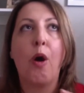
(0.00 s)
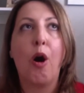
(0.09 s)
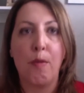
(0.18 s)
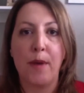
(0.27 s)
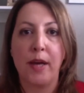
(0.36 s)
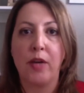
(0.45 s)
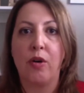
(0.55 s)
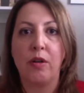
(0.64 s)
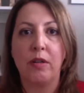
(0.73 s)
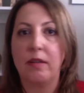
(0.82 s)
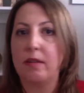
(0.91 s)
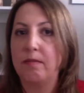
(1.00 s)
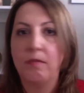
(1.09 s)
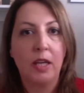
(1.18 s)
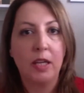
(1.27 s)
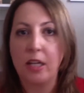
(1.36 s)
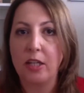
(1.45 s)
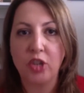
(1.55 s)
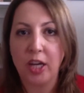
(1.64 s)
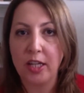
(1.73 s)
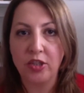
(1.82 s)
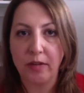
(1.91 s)
Oh my God, it
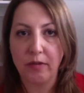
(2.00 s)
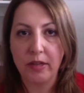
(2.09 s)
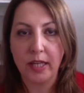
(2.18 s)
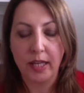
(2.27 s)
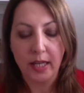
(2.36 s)
changed everything.